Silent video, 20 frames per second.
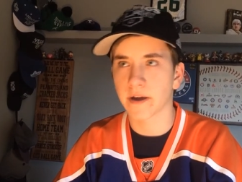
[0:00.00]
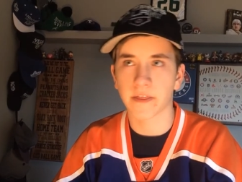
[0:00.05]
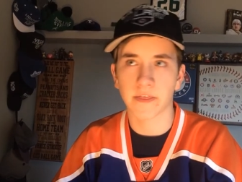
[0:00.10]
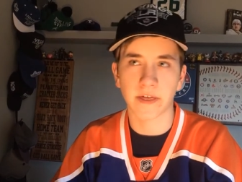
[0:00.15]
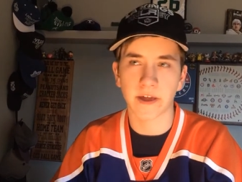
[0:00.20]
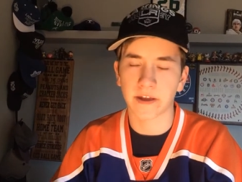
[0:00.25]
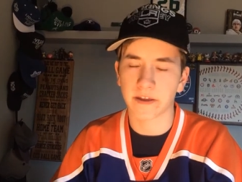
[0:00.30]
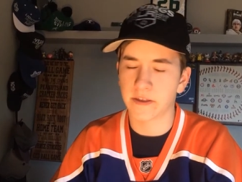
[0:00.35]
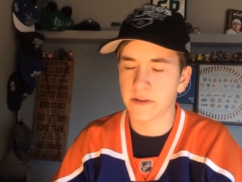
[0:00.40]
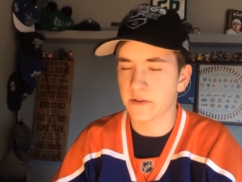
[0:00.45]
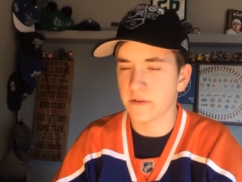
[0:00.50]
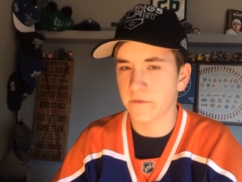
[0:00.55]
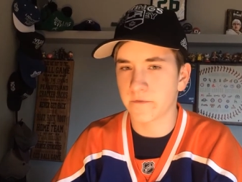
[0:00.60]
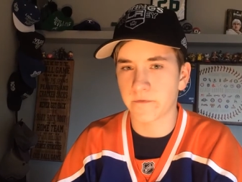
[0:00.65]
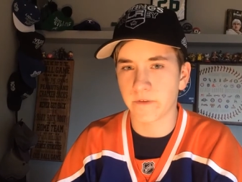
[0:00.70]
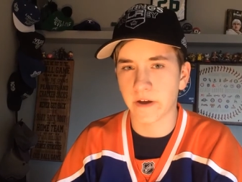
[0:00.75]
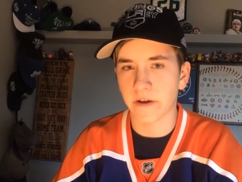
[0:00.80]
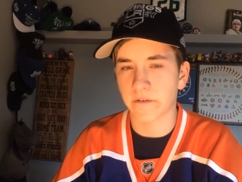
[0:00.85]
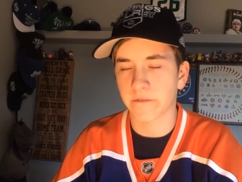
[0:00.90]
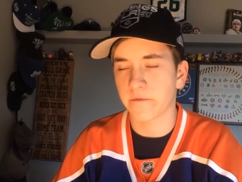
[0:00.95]
Thank you,
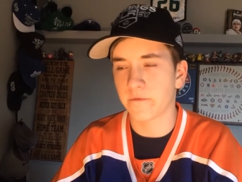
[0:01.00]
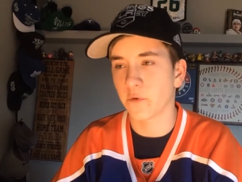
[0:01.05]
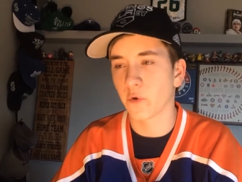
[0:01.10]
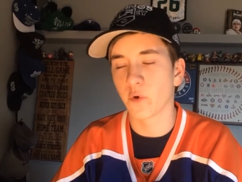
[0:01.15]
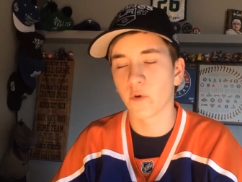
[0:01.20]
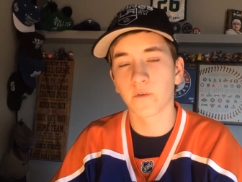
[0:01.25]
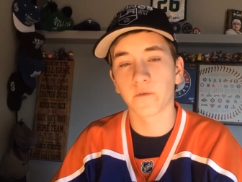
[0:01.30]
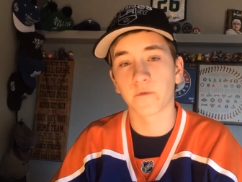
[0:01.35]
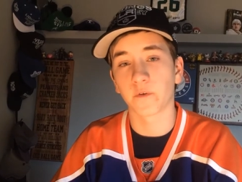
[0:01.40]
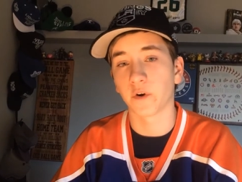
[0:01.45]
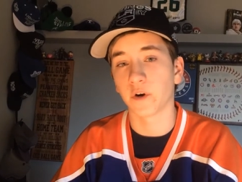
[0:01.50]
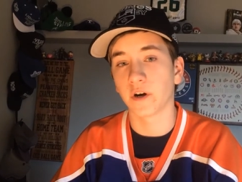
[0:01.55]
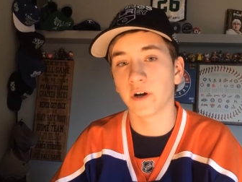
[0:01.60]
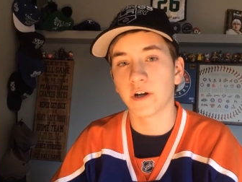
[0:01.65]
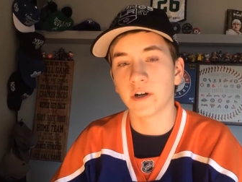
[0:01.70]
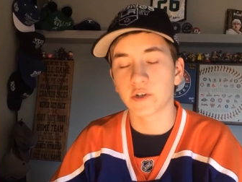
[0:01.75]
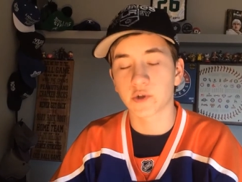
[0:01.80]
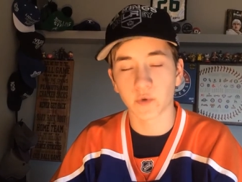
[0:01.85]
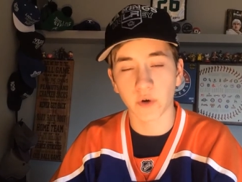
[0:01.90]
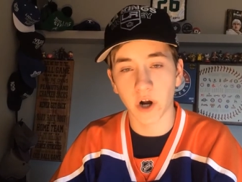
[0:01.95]
thankful for
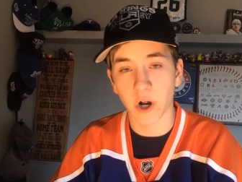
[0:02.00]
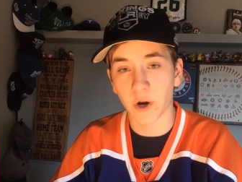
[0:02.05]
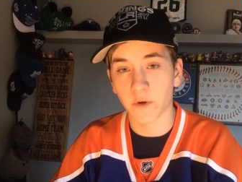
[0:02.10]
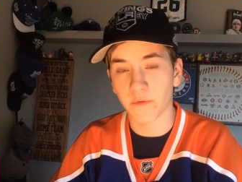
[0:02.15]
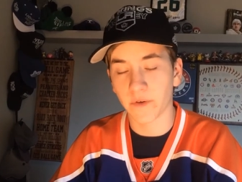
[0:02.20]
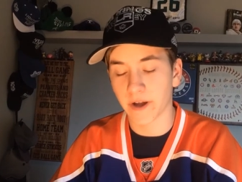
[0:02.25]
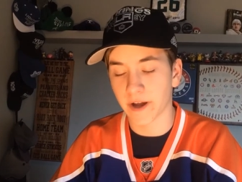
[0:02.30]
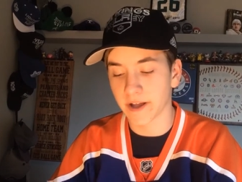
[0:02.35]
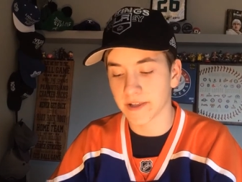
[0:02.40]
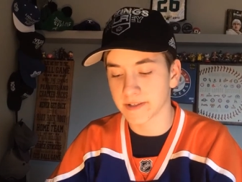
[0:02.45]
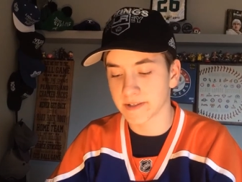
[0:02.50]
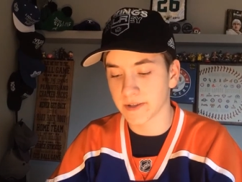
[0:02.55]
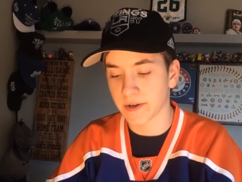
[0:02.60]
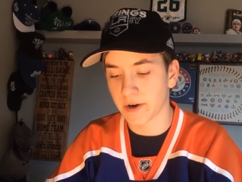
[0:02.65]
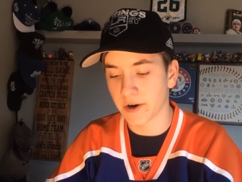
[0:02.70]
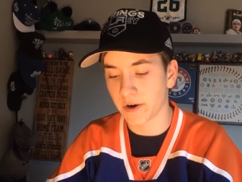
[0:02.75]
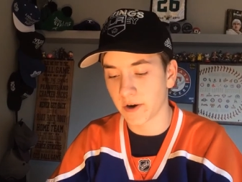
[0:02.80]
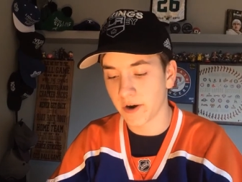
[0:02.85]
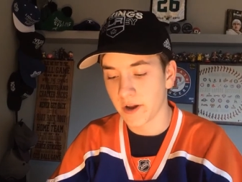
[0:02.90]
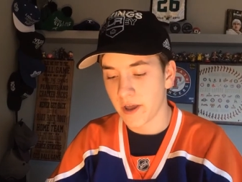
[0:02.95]
Toronto fans
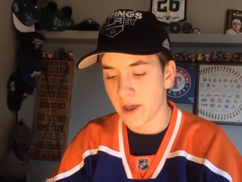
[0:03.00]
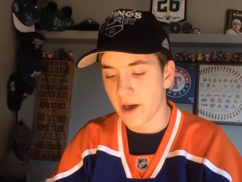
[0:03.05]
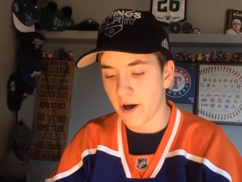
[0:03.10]
there.